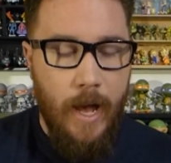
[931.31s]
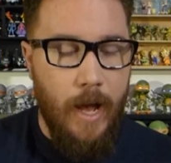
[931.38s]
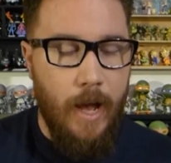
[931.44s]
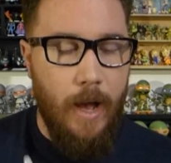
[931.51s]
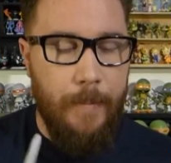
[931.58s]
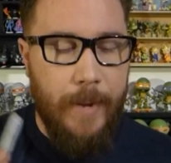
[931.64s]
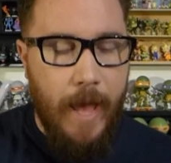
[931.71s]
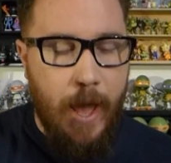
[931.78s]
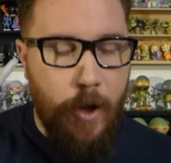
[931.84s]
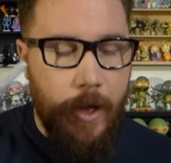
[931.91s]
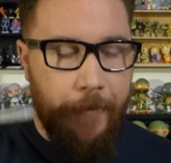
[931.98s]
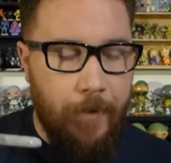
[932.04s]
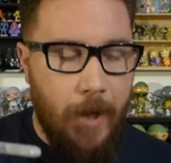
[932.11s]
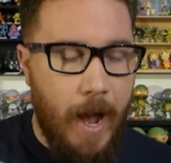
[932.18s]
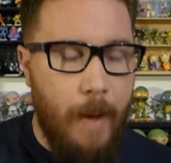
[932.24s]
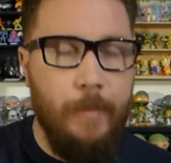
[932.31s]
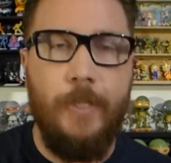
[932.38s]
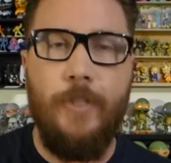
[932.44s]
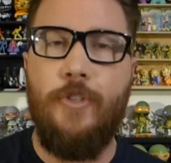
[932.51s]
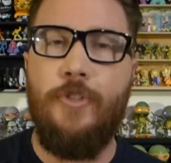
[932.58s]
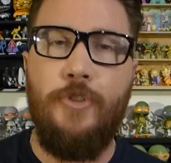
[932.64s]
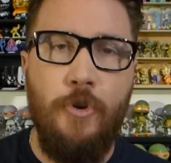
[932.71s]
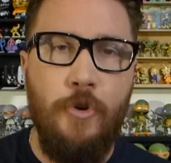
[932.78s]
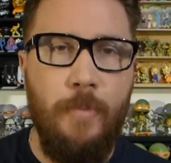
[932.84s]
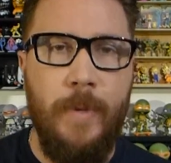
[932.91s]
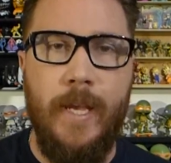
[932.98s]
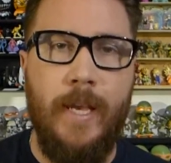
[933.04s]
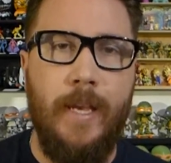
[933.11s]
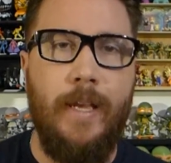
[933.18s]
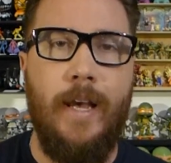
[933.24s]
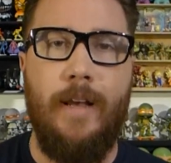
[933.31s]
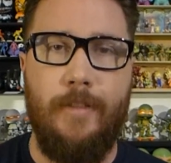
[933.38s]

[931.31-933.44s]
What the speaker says: Now, if I'm assuming,